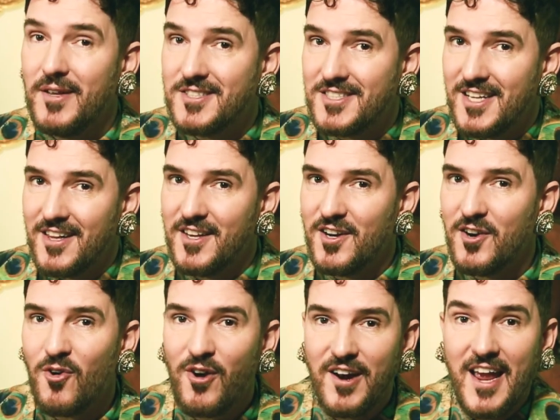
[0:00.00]
It's still in an
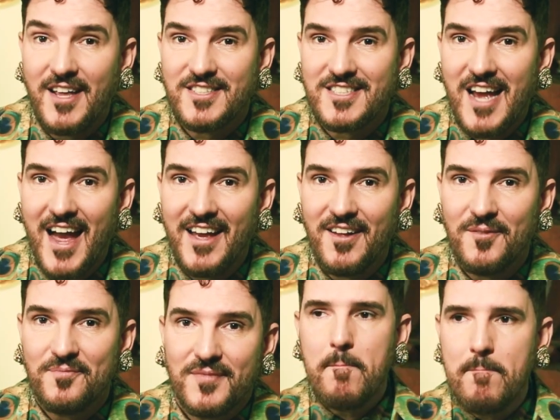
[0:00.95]
ornate style.
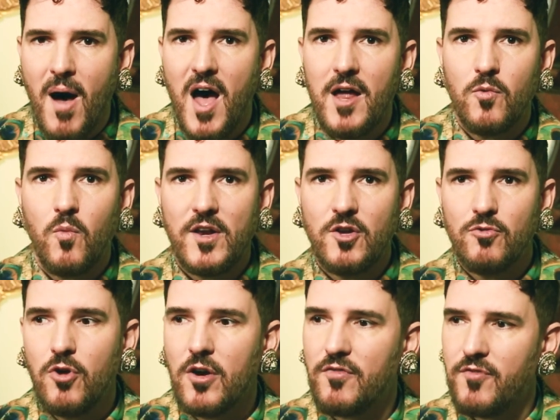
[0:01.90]
But when you
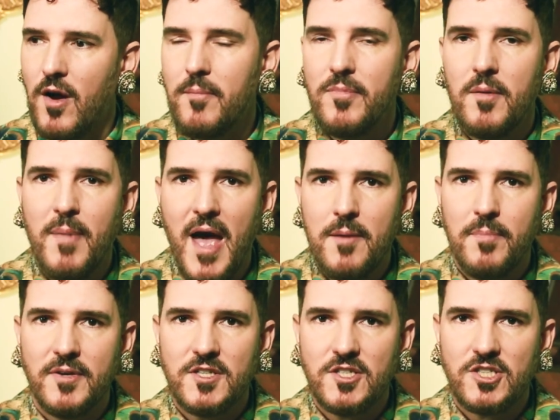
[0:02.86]
look from the bed
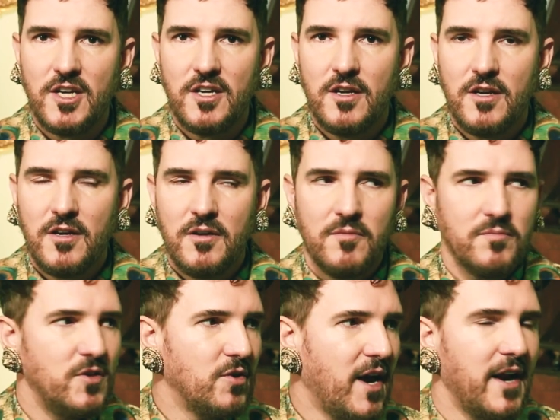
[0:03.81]
position,
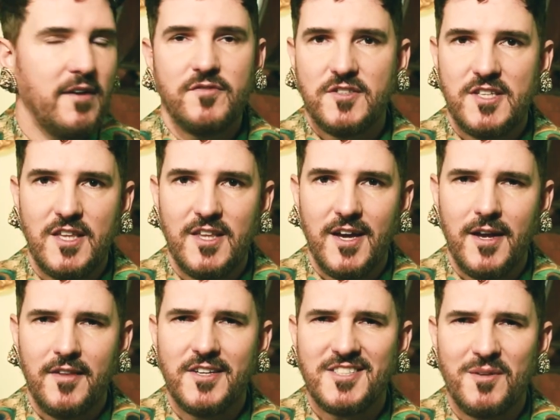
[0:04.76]
you kind of see
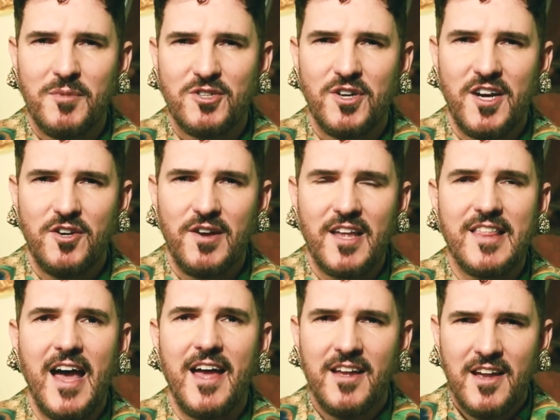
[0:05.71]
the symmetry and you get
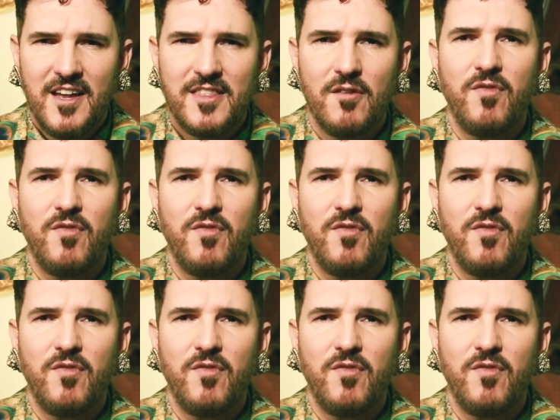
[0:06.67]
the